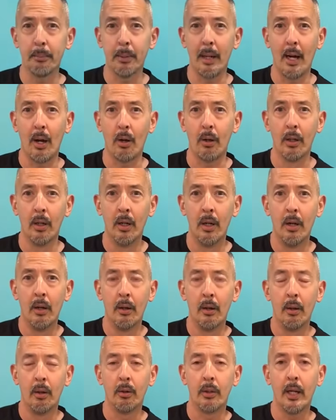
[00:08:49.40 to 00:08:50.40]
power,
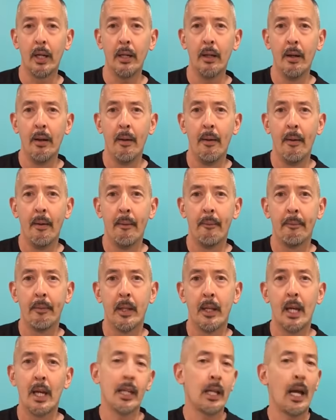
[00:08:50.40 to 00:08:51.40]
okay?
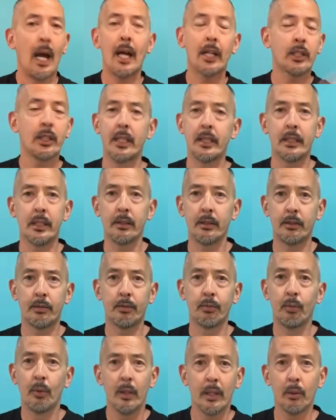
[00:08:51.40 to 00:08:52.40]
It's
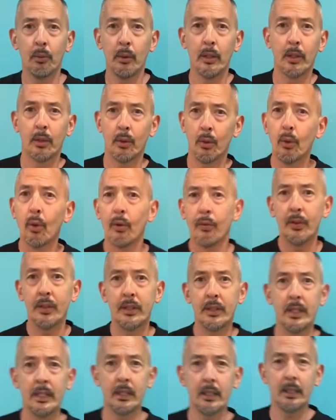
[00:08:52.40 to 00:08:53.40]
really, really cool if you
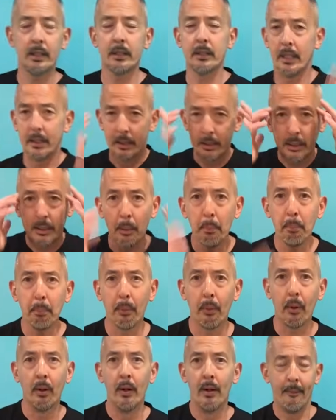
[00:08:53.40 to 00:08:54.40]
see it, and
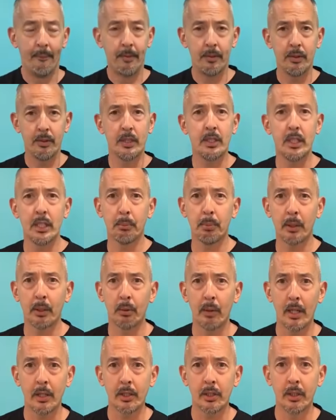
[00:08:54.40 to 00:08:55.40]
simple if you see the
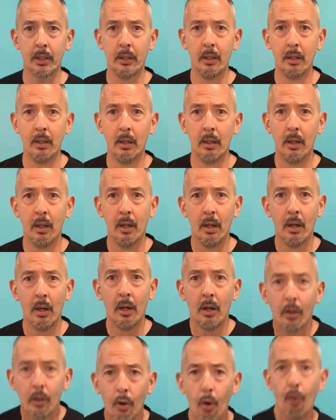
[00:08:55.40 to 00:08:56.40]
progression.
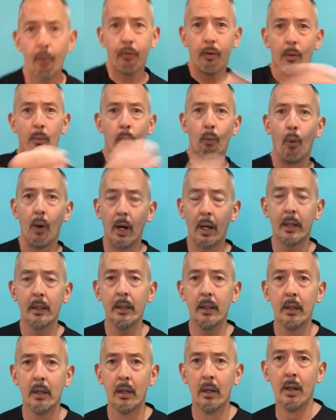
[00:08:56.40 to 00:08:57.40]
Go from 1
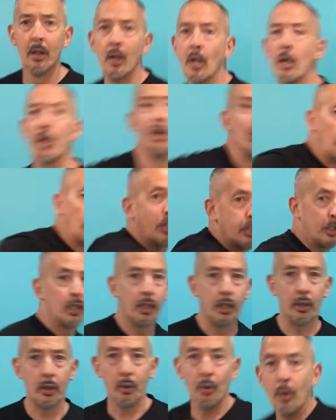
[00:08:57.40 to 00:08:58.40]
to
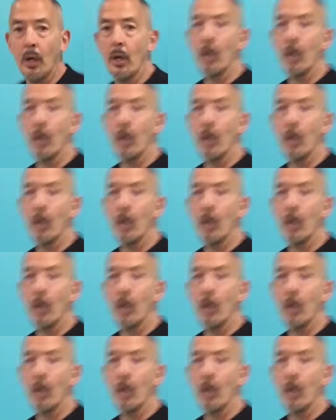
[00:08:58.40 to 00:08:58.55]
2